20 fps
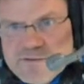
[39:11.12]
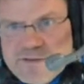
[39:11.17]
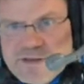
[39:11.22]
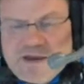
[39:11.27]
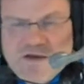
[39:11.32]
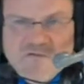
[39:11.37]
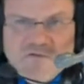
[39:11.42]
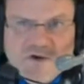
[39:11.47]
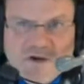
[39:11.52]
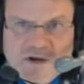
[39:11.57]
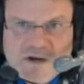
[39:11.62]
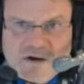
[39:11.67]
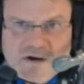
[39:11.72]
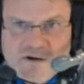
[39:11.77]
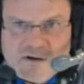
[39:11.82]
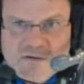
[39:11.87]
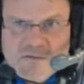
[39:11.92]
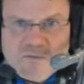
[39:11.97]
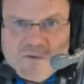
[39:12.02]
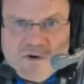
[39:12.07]
every year?
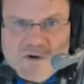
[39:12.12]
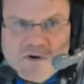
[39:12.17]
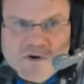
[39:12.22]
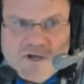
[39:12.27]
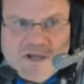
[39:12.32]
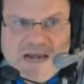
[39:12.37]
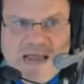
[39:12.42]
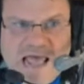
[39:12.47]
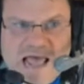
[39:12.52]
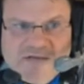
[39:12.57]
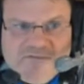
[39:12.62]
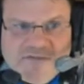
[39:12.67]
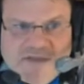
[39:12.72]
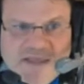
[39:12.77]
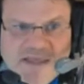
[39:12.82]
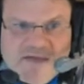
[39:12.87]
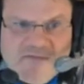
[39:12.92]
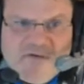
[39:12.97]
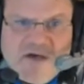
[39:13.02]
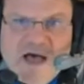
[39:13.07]
Where you're going to have to
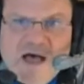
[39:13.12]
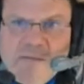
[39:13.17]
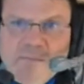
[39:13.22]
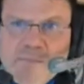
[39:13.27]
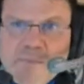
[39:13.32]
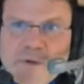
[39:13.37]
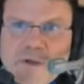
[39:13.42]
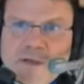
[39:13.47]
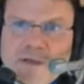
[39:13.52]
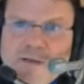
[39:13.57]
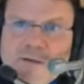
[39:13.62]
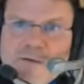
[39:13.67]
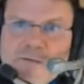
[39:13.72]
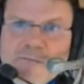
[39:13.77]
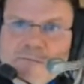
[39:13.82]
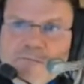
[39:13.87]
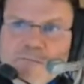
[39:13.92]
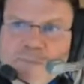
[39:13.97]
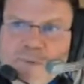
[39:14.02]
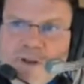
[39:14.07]
give up
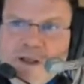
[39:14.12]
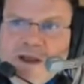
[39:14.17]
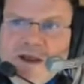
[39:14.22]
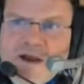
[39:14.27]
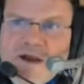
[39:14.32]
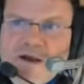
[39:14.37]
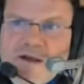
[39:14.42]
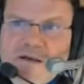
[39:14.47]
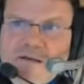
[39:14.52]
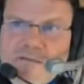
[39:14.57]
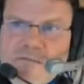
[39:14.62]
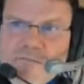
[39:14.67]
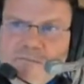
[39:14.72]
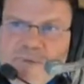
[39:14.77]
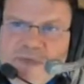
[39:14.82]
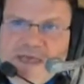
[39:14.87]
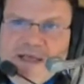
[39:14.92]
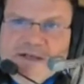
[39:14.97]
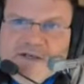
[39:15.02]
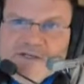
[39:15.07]
player
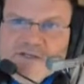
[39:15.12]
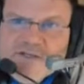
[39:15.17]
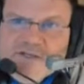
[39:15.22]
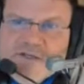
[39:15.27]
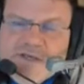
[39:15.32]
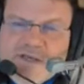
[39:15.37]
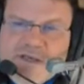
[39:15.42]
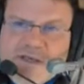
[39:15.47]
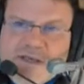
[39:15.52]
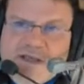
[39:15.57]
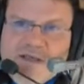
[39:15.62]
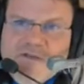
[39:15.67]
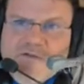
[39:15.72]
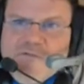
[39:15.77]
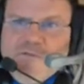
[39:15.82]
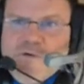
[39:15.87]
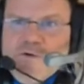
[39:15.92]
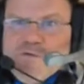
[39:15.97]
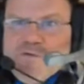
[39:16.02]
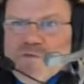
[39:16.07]
picks in the
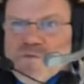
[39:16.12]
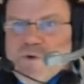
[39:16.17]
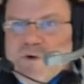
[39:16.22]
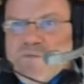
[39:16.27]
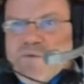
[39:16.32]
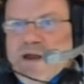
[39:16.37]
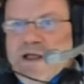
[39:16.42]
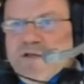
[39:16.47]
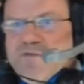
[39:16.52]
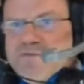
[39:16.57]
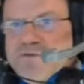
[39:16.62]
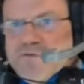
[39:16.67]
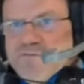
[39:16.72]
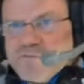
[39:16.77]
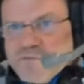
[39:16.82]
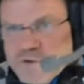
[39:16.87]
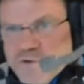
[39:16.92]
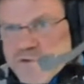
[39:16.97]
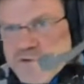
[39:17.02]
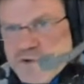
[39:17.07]
first 3 rounds in
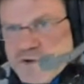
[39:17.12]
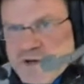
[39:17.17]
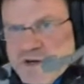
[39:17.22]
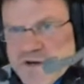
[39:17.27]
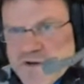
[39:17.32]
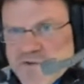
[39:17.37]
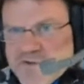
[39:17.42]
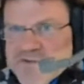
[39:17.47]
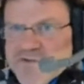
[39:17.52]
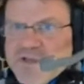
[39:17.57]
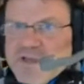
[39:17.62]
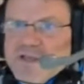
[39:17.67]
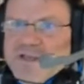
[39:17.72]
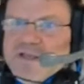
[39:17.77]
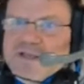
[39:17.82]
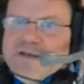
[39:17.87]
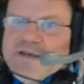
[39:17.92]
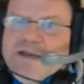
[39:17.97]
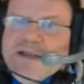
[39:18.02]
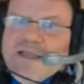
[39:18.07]
future years
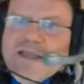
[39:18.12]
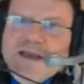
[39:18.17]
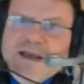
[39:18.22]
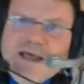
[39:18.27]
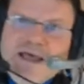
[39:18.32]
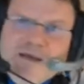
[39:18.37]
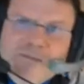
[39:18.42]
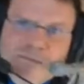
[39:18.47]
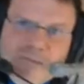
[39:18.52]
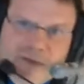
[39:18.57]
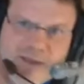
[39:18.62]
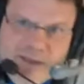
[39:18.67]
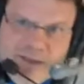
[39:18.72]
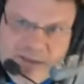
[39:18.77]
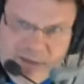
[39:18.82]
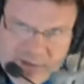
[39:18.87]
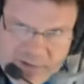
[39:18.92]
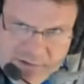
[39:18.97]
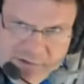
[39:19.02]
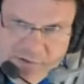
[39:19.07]
to get up
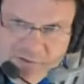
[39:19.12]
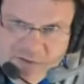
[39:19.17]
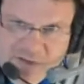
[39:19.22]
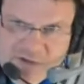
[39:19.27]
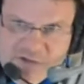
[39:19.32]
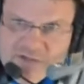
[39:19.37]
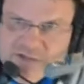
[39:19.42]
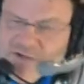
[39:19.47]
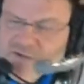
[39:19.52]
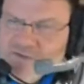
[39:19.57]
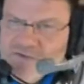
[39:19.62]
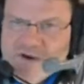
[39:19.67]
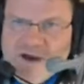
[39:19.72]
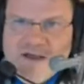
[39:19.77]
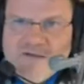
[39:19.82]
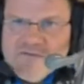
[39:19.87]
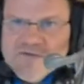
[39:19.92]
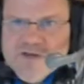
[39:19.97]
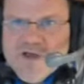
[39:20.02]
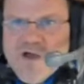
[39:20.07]
into this year's
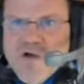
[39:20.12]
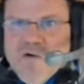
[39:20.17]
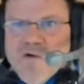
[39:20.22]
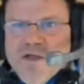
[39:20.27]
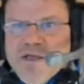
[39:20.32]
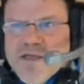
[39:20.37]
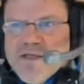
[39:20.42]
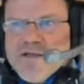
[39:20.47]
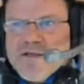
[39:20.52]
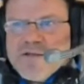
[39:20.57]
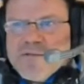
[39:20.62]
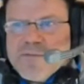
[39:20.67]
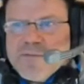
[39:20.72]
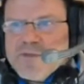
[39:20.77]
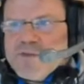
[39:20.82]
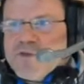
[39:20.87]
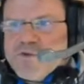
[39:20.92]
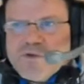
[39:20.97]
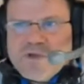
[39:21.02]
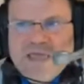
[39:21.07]
draft. So
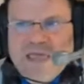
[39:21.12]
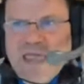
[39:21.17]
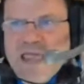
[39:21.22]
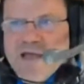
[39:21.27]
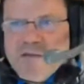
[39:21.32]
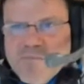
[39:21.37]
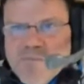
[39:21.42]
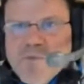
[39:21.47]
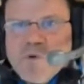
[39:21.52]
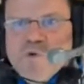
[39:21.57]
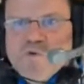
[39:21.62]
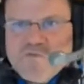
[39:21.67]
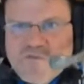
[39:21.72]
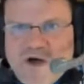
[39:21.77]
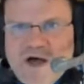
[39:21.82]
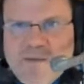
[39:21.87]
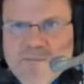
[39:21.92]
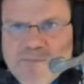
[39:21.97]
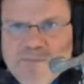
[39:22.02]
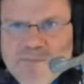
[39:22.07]
you can't move
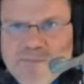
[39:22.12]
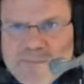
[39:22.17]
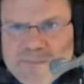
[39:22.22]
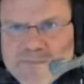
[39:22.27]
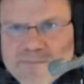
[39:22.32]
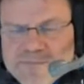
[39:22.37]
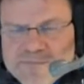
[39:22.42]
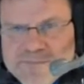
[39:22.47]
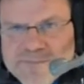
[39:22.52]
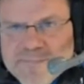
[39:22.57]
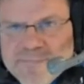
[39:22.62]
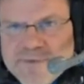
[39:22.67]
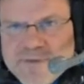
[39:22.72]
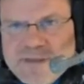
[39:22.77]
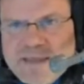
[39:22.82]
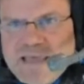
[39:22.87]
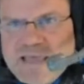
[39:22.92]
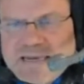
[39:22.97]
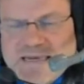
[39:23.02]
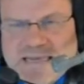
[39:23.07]
up
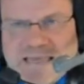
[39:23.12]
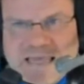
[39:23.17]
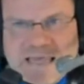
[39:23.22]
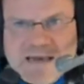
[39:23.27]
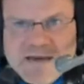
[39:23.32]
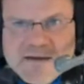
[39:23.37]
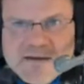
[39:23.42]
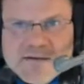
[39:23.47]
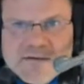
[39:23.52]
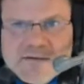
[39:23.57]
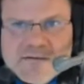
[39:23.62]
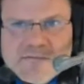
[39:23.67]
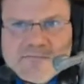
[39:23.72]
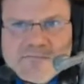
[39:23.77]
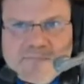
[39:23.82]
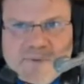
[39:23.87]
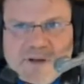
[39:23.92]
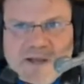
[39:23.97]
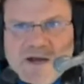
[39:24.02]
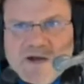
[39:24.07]
and get
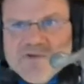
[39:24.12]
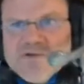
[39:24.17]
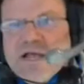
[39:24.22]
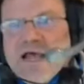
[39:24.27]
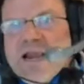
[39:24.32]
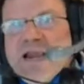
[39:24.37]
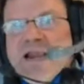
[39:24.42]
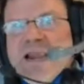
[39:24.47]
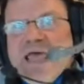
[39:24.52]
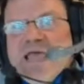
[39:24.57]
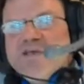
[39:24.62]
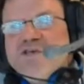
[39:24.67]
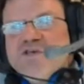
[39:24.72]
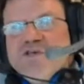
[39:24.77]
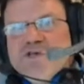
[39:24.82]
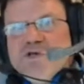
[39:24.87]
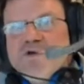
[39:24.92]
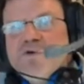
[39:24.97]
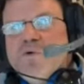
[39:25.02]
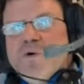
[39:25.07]
players unless
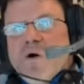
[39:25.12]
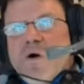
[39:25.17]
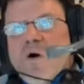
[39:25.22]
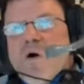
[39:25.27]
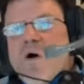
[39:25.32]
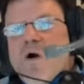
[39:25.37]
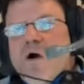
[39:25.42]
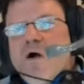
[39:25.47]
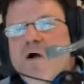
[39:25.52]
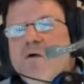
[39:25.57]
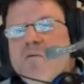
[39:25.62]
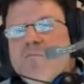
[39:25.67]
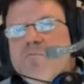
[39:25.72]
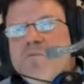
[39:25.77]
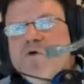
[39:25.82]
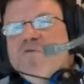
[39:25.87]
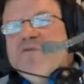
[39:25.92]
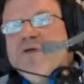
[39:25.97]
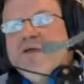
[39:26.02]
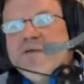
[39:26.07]
you are
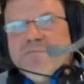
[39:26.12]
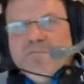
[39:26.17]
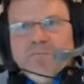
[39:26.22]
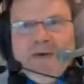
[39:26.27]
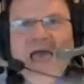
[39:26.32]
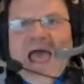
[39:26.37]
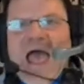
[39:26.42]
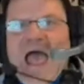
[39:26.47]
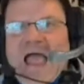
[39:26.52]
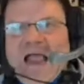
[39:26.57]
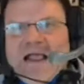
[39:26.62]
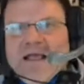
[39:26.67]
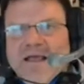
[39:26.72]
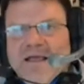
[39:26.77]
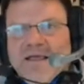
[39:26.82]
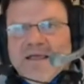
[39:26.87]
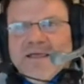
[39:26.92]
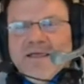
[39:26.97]
moving back.